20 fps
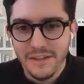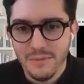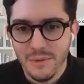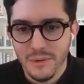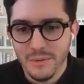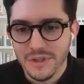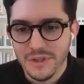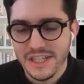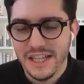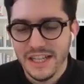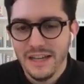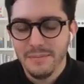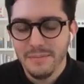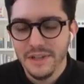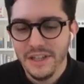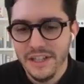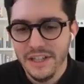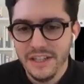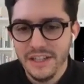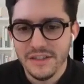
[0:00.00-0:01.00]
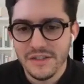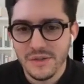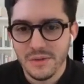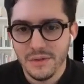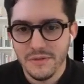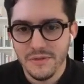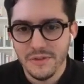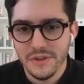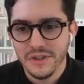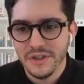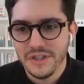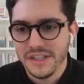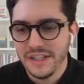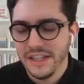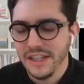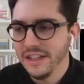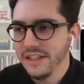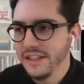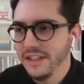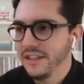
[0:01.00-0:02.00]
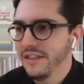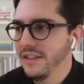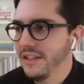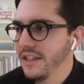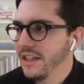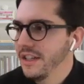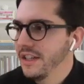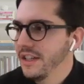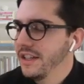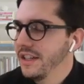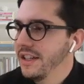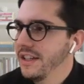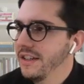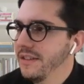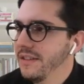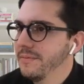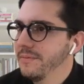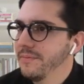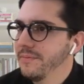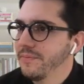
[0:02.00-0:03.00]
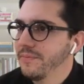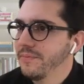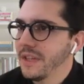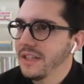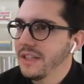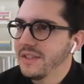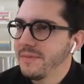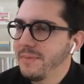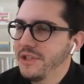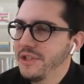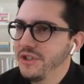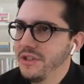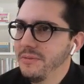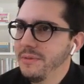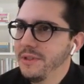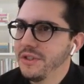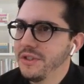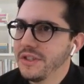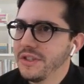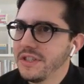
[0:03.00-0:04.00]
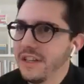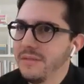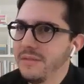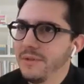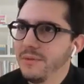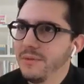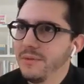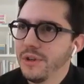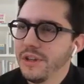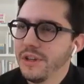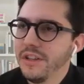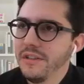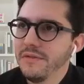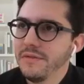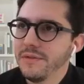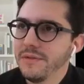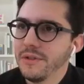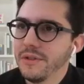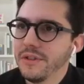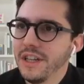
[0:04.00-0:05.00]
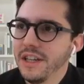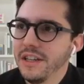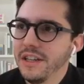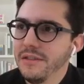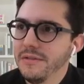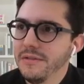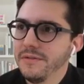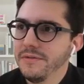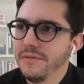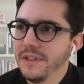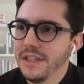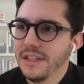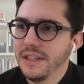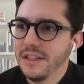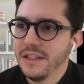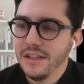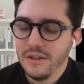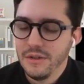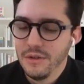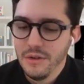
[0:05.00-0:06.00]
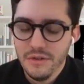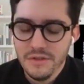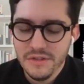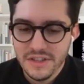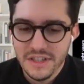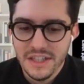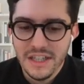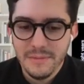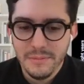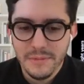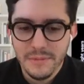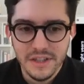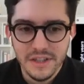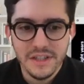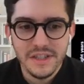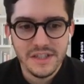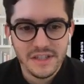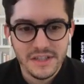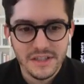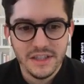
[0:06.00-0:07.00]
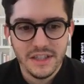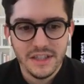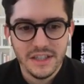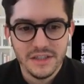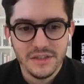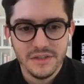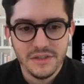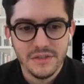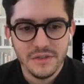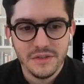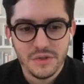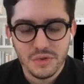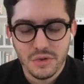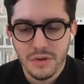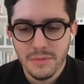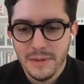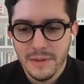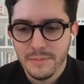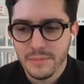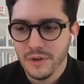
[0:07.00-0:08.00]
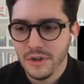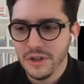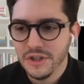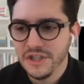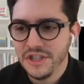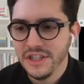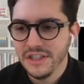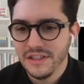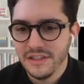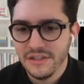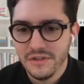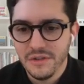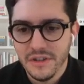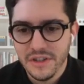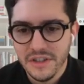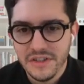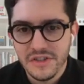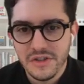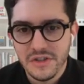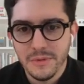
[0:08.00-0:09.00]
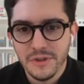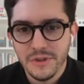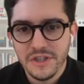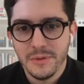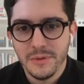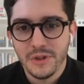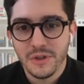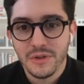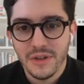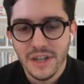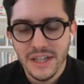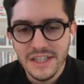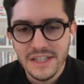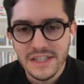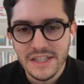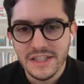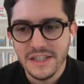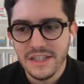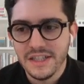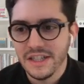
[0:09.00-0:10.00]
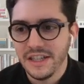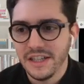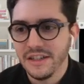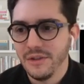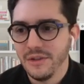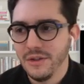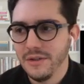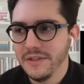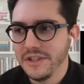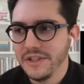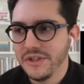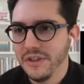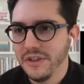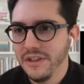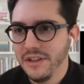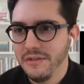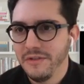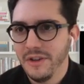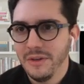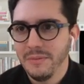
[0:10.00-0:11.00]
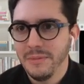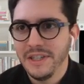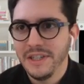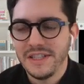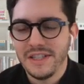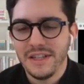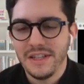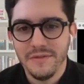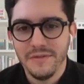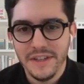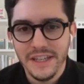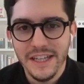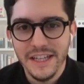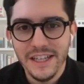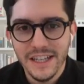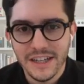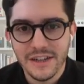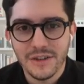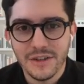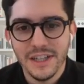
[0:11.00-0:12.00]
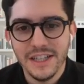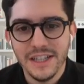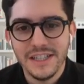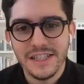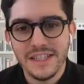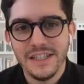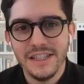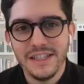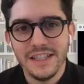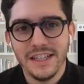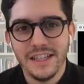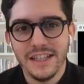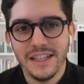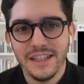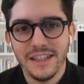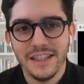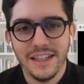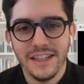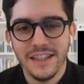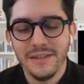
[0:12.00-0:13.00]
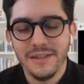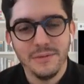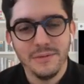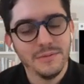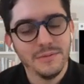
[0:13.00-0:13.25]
what was happening and sort of understand it. Especially because I've been working for kind of a long time in this trauma project and talking so much about crises, and all of a sudden I found myself in a crisis, and I